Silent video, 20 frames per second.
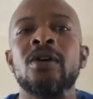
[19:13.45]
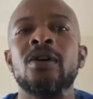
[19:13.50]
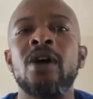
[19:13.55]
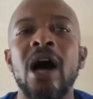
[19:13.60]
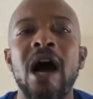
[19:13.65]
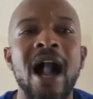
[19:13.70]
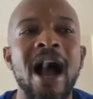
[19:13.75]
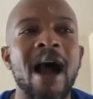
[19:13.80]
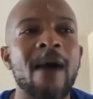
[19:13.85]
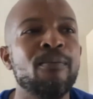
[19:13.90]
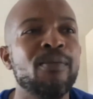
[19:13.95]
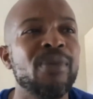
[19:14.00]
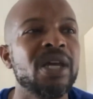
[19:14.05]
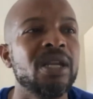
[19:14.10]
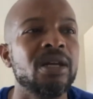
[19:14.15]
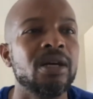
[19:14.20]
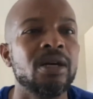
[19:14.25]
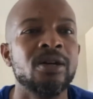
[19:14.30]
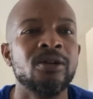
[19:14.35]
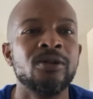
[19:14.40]
I
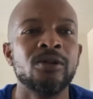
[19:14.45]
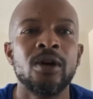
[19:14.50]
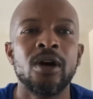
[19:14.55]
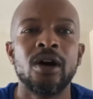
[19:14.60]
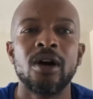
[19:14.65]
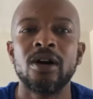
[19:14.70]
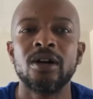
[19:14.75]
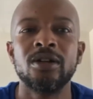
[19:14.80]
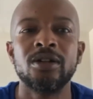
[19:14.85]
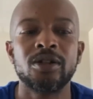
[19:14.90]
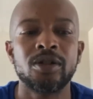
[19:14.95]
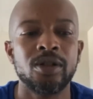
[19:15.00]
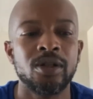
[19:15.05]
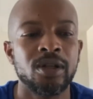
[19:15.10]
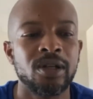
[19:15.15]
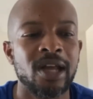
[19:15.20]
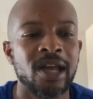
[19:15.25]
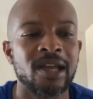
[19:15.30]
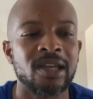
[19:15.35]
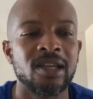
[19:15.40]

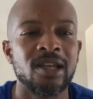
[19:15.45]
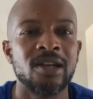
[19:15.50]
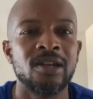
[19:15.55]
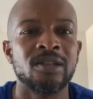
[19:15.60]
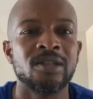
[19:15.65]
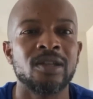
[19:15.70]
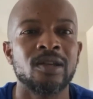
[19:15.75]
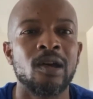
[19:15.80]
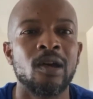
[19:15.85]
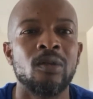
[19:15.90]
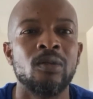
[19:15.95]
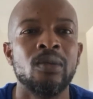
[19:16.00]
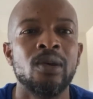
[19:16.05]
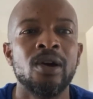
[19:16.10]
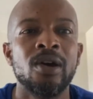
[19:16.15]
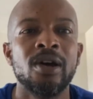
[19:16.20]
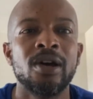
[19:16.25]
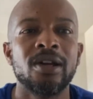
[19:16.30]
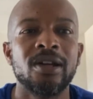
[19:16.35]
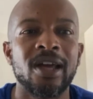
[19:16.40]
understood that years ago,
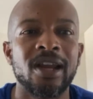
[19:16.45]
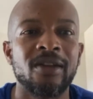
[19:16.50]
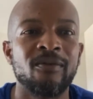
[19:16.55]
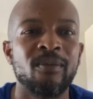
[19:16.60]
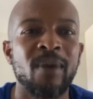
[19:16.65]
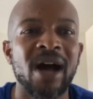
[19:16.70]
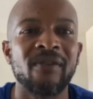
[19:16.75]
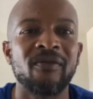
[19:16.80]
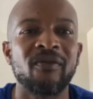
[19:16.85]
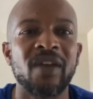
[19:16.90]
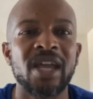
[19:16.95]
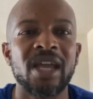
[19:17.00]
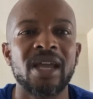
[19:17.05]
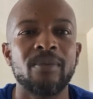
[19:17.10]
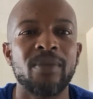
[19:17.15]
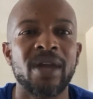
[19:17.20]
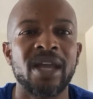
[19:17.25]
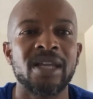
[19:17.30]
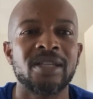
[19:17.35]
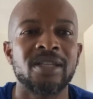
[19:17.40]
that if my fan
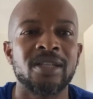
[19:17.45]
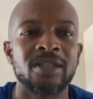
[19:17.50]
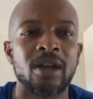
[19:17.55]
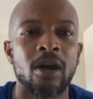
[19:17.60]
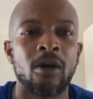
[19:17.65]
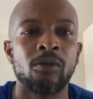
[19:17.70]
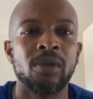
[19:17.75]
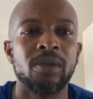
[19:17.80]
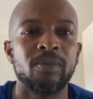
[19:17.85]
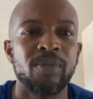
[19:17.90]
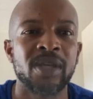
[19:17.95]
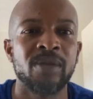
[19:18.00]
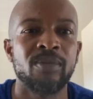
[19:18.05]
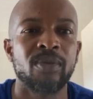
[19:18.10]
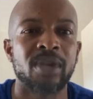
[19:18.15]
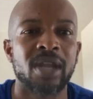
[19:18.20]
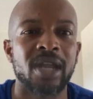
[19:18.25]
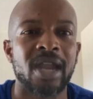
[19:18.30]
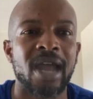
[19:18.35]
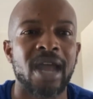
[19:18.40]
base is only people
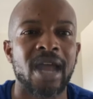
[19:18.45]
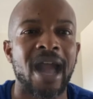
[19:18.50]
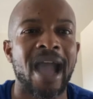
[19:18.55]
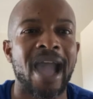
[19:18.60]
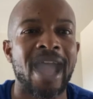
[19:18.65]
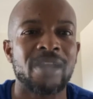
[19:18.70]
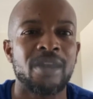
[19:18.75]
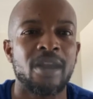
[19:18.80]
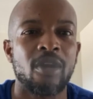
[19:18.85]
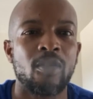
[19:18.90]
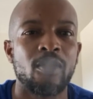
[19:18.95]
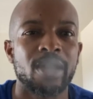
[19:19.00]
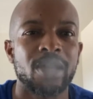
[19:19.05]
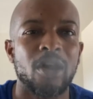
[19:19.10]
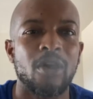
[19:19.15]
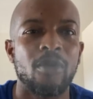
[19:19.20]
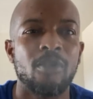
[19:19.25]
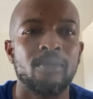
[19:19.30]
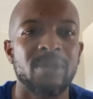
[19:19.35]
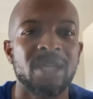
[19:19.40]
that I know and
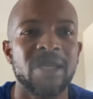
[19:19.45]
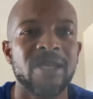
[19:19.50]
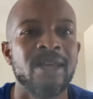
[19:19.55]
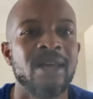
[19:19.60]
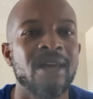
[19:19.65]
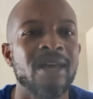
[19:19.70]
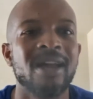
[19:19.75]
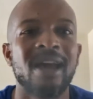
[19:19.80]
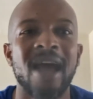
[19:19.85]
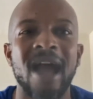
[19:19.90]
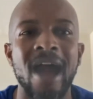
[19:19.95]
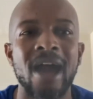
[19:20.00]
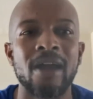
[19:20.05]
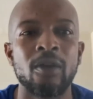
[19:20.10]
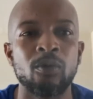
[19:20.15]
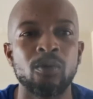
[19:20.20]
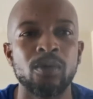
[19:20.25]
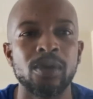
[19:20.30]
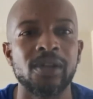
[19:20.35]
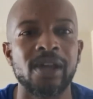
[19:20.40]
know me, I
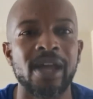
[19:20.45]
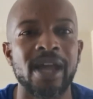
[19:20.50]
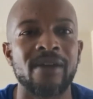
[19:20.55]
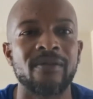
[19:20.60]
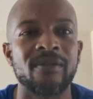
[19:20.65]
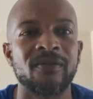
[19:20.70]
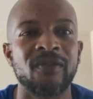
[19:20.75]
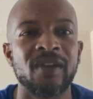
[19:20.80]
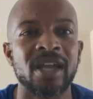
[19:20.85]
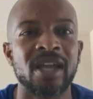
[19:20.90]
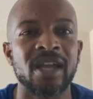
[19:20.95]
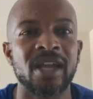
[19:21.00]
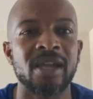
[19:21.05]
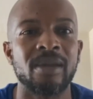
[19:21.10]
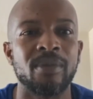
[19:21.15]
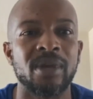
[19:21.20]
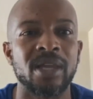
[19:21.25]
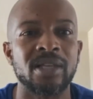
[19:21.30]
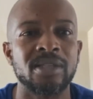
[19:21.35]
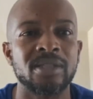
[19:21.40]
don't really have a fan
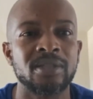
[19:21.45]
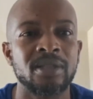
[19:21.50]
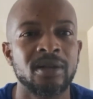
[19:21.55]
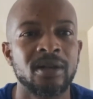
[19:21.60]
base.